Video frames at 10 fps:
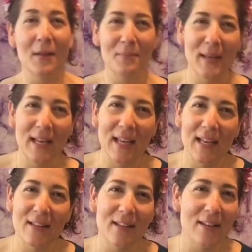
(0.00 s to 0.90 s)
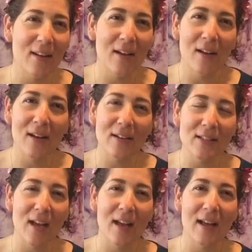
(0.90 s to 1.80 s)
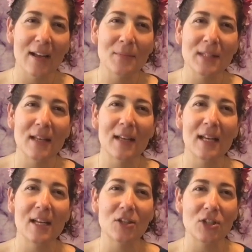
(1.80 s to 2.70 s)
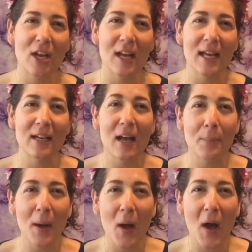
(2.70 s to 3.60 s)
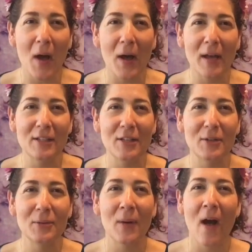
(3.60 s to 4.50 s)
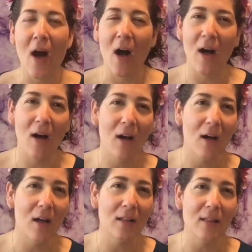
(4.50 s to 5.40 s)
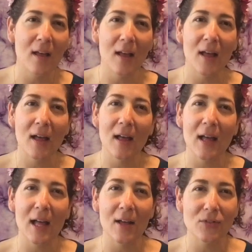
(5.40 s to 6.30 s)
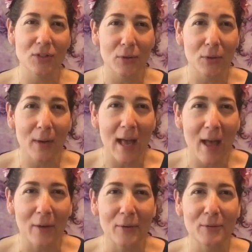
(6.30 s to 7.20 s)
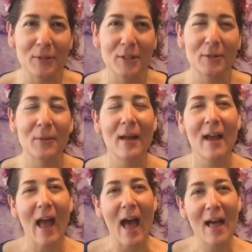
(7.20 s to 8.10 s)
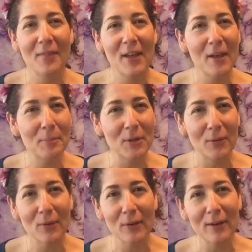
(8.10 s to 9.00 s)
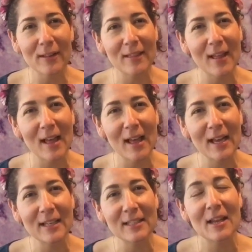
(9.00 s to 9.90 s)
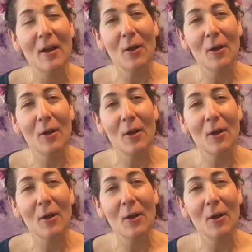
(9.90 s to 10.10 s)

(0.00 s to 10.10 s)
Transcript: May the long time sun shine upon you, all love surround you, and the pure light